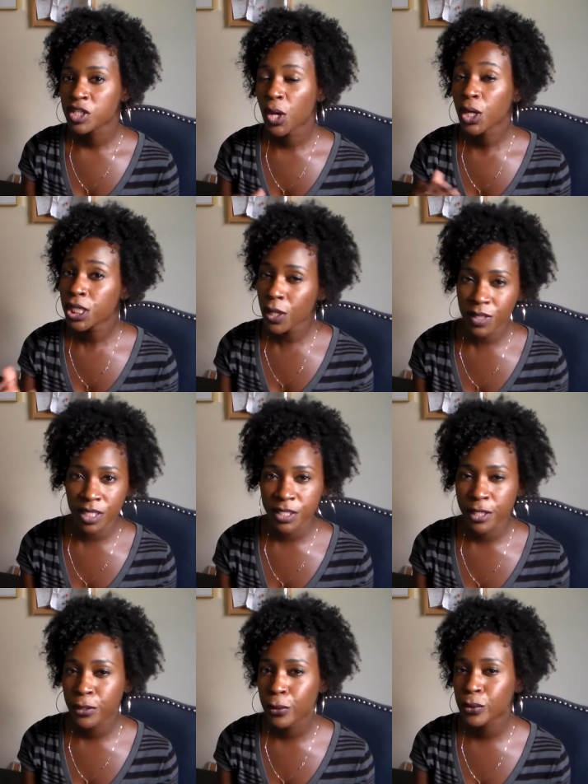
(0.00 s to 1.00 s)
So closing
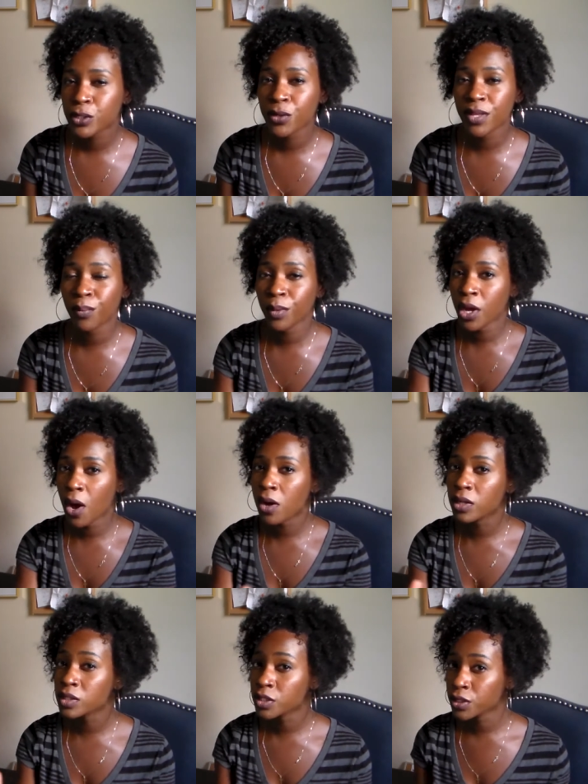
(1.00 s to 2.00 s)
circle. So then we
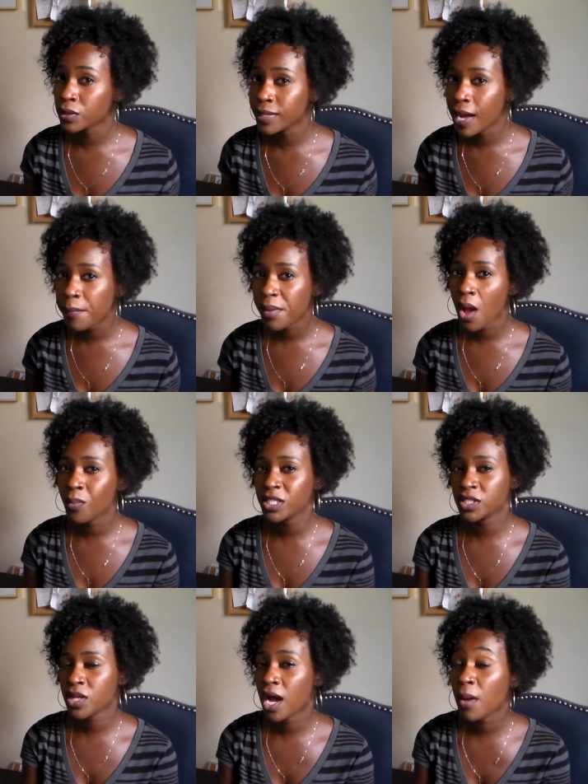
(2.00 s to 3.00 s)
all circle up and
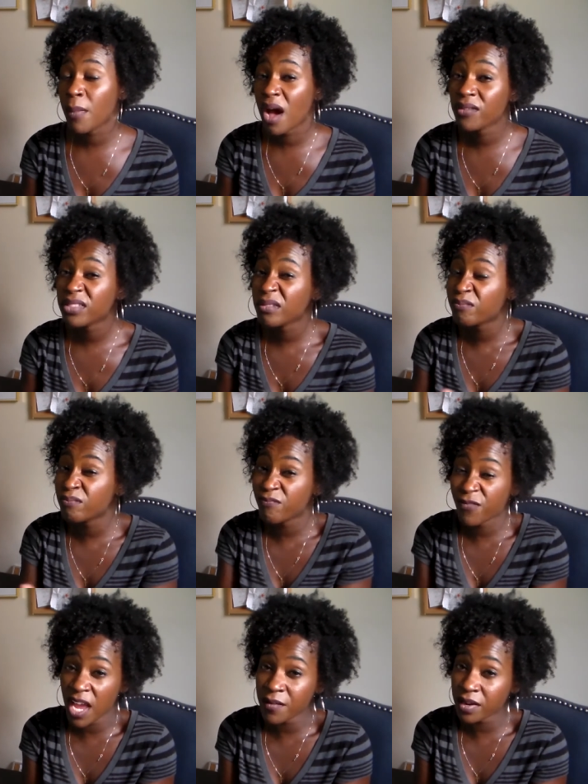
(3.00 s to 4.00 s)
we just talk about the
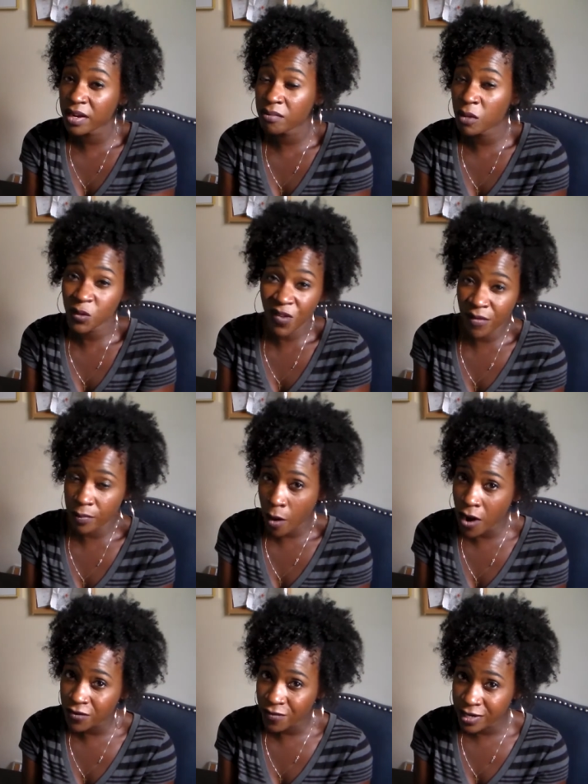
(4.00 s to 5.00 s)
favorite, most favorite
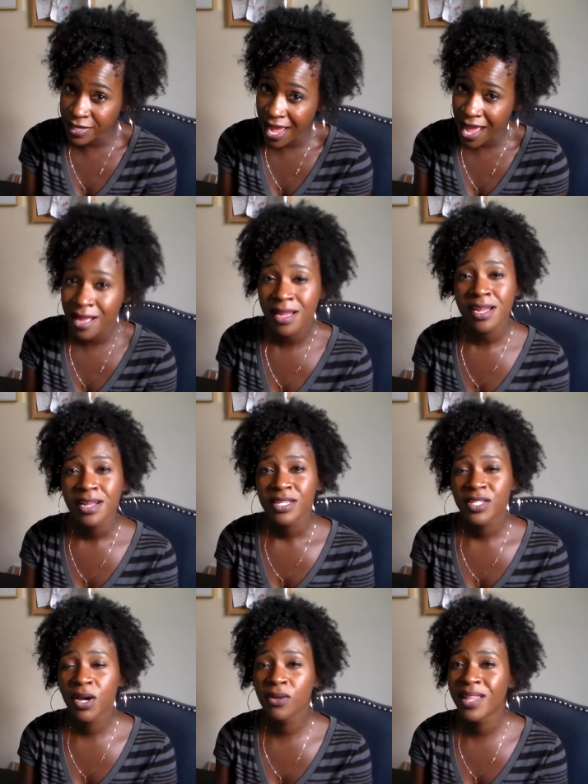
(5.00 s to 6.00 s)
part of our day.
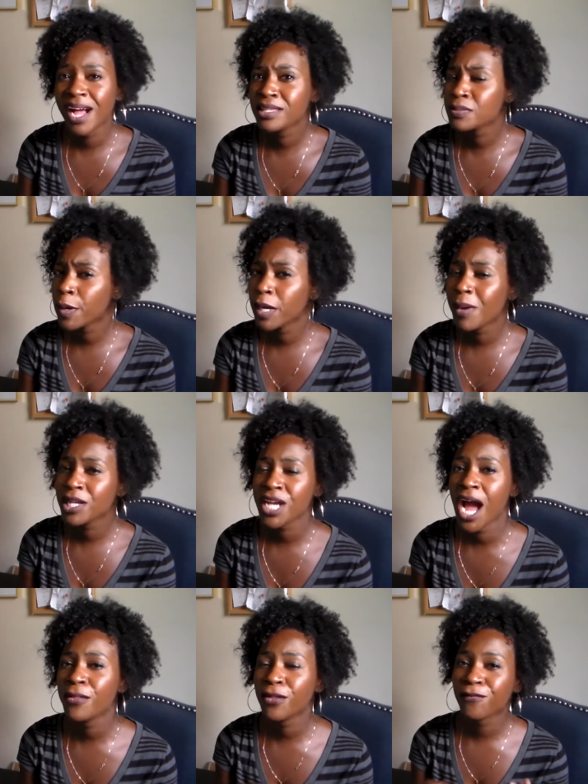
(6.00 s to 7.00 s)
So that's pretty much
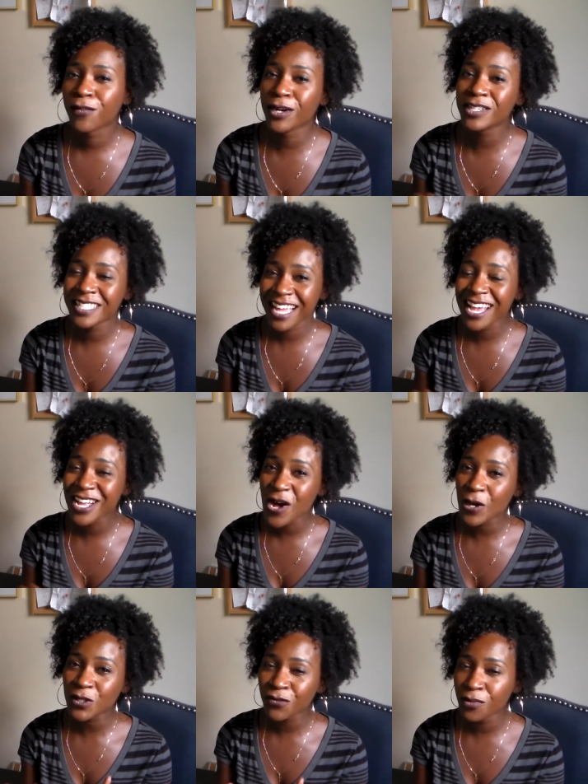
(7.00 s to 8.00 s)
how the first day
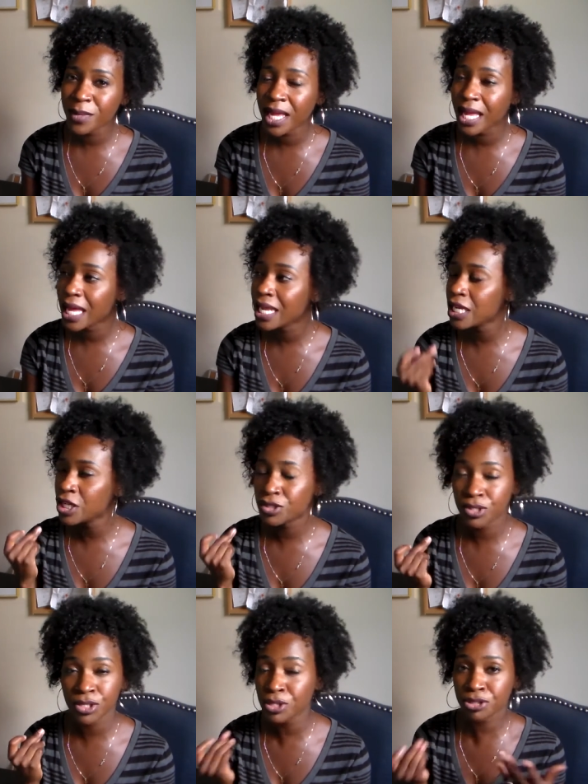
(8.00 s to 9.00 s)
goes for me. It
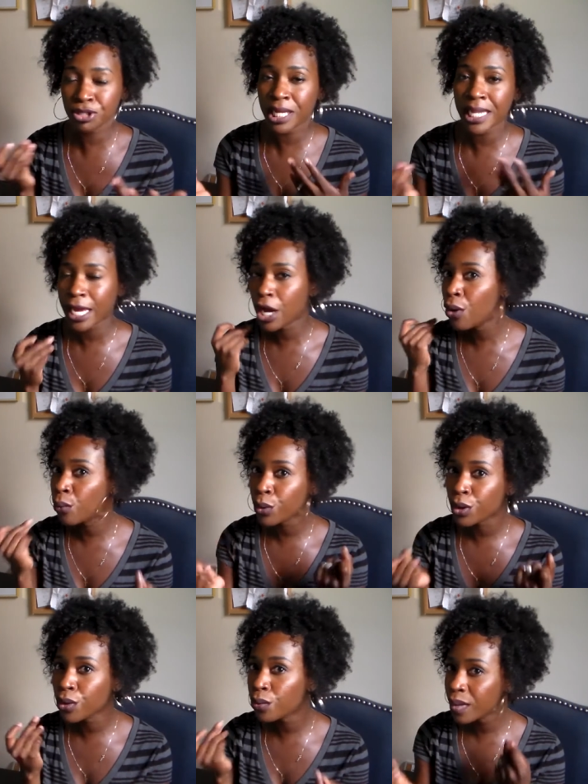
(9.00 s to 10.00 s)
is usually like a
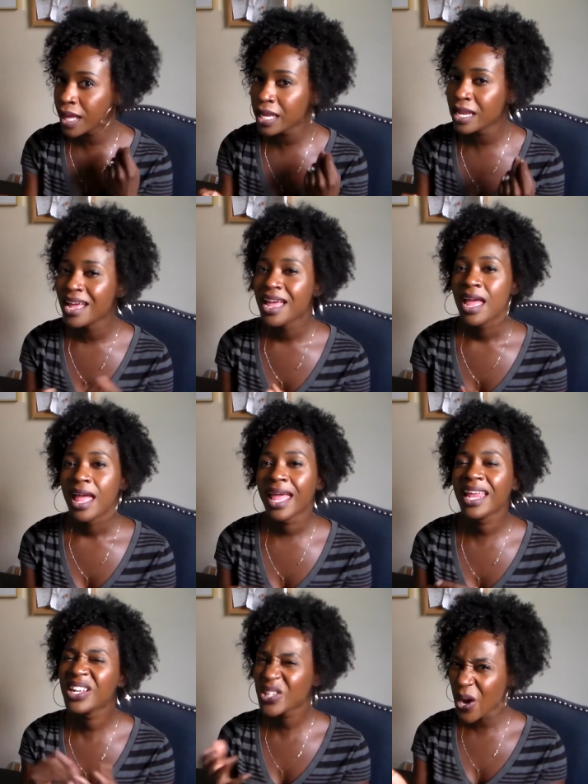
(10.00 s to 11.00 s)
whirlwind.
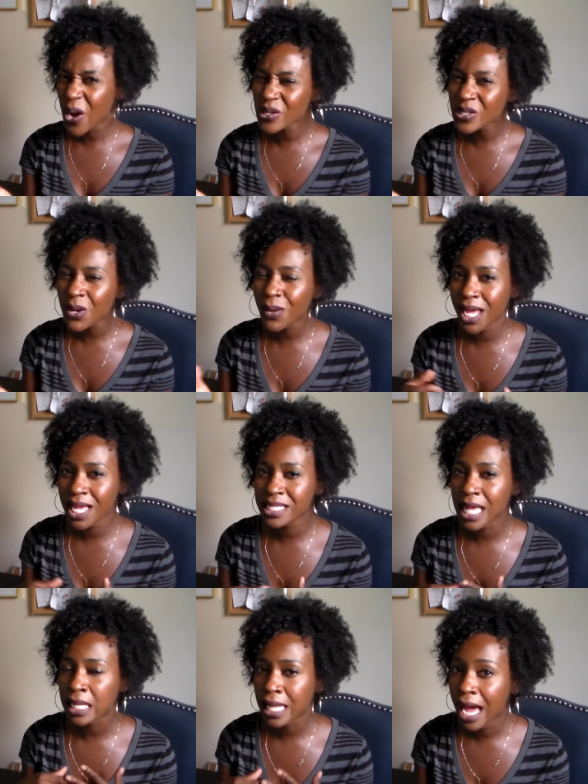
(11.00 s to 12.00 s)
And it also
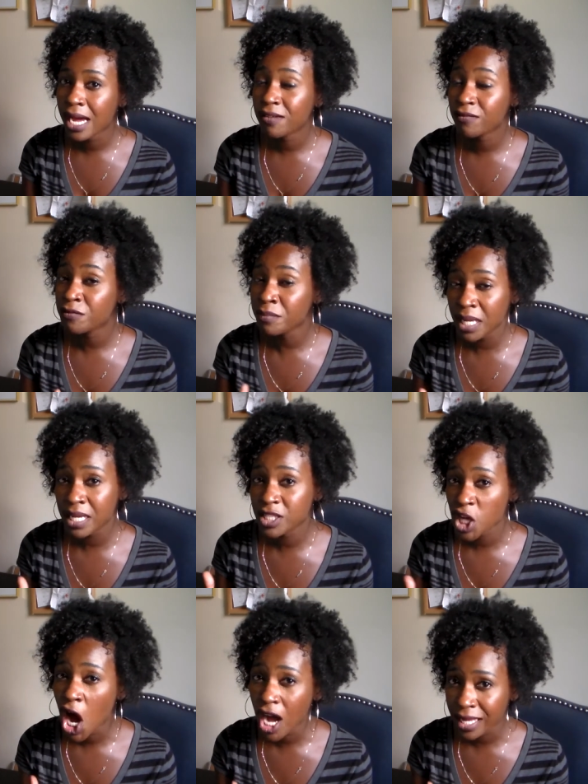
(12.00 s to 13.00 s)
is a lot of
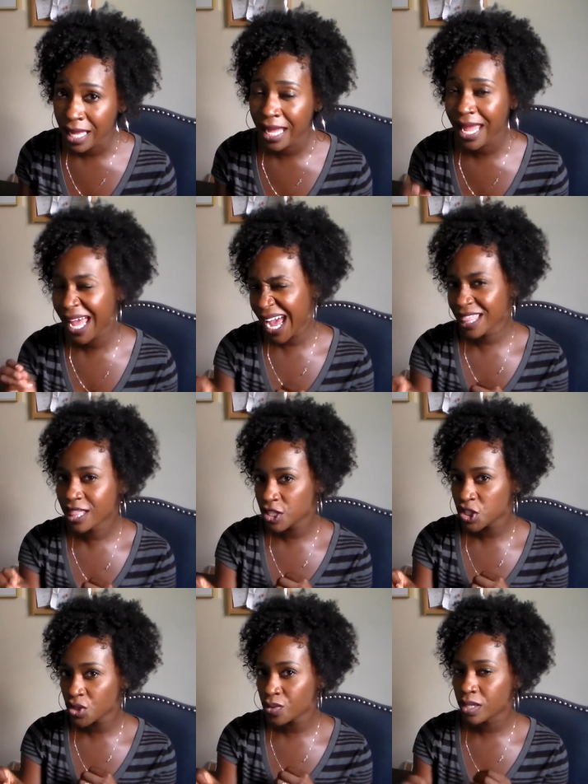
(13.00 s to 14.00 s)
me talking at
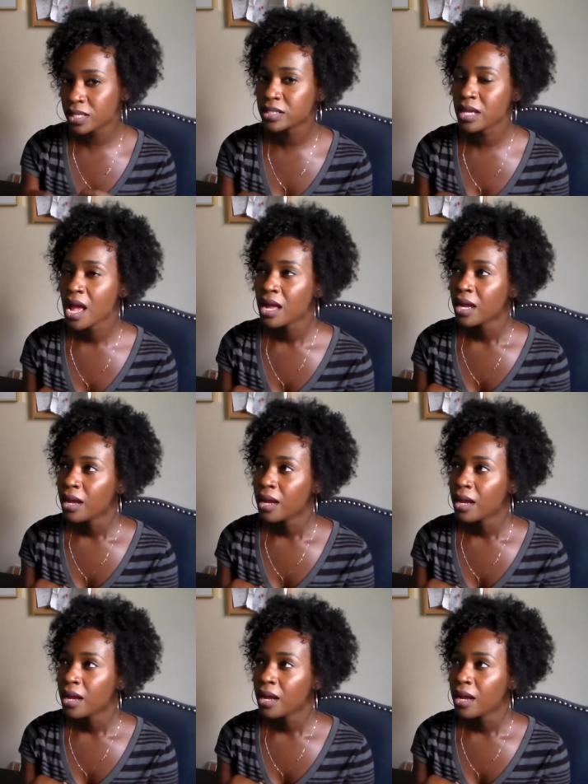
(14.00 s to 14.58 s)
the students.